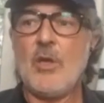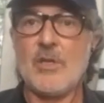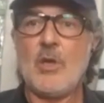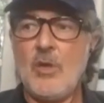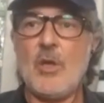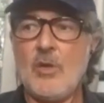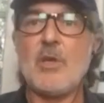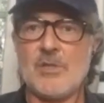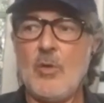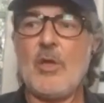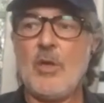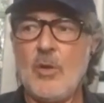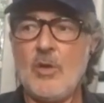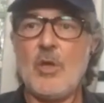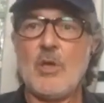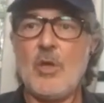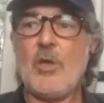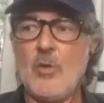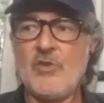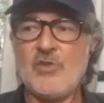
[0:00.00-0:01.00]
you know,
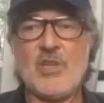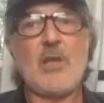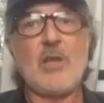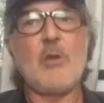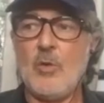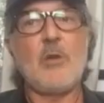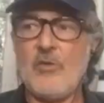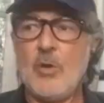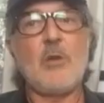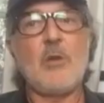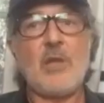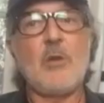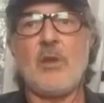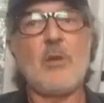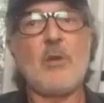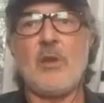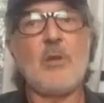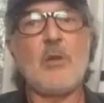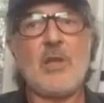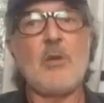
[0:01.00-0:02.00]
if you stay with it,
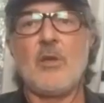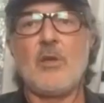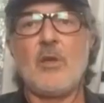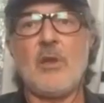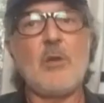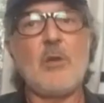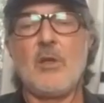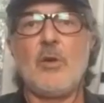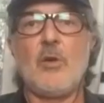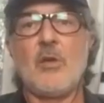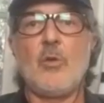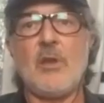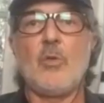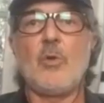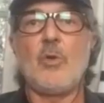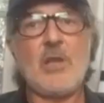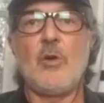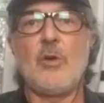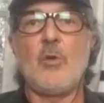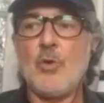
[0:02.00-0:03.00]
you know
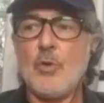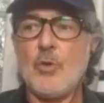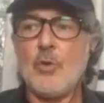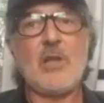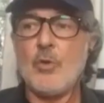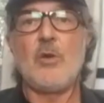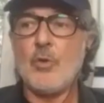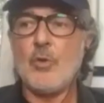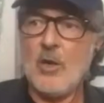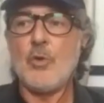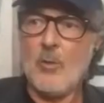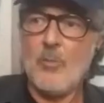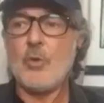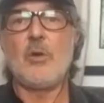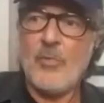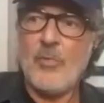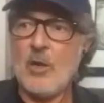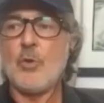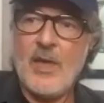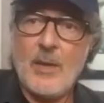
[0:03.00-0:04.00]
you're going to help
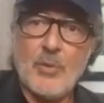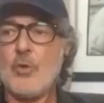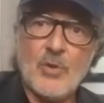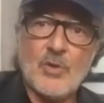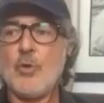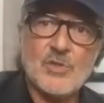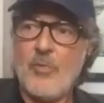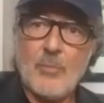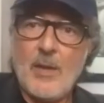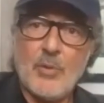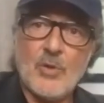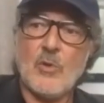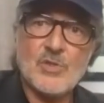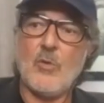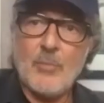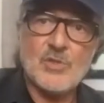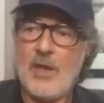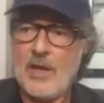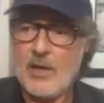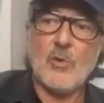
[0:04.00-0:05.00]
that person
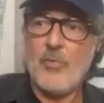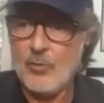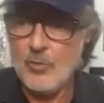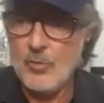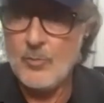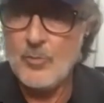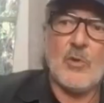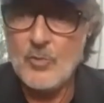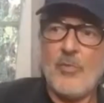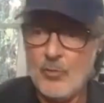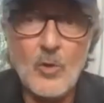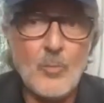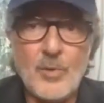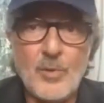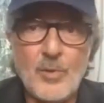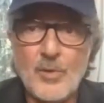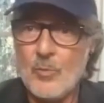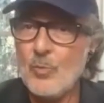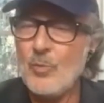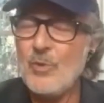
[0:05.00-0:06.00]
grow that group grow
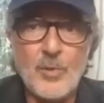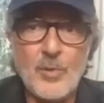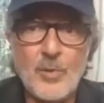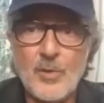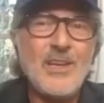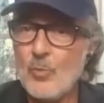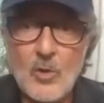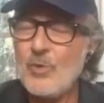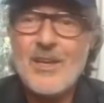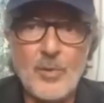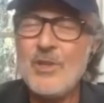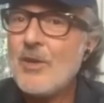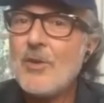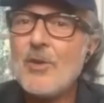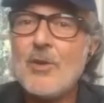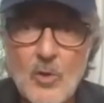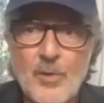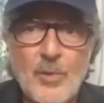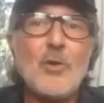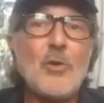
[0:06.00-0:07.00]
but really
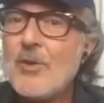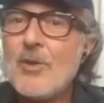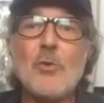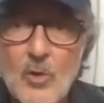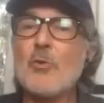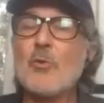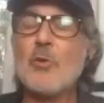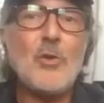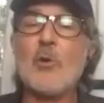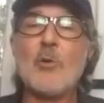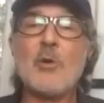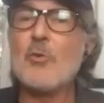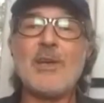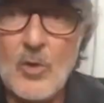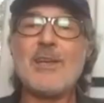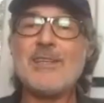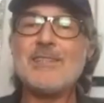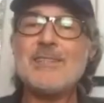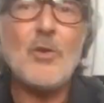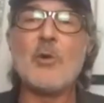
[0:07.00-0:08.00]
you're
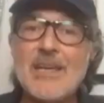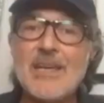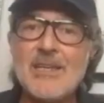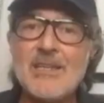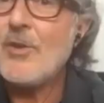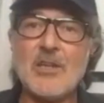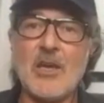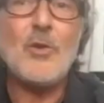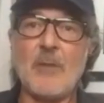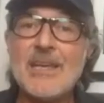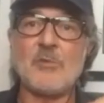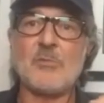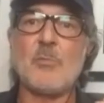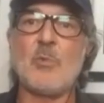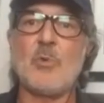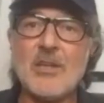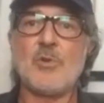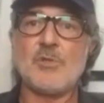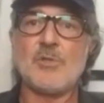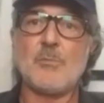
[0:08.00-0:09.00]
growing 10 times
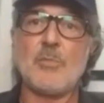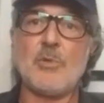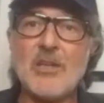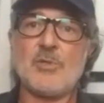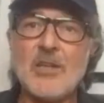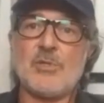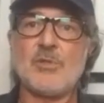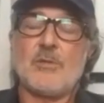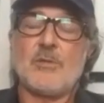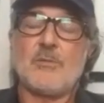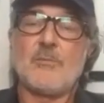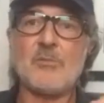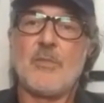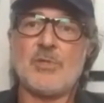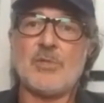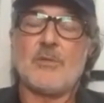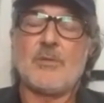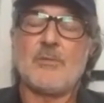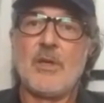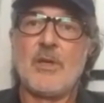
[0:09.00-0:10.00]
more as a person
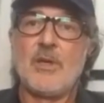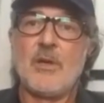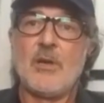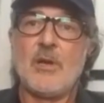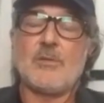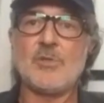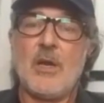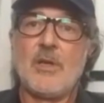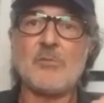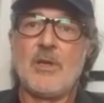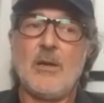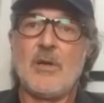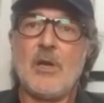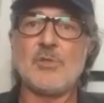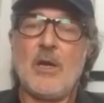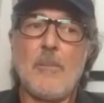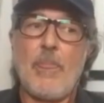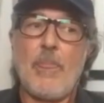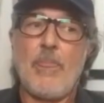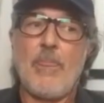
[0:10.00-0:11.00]
um,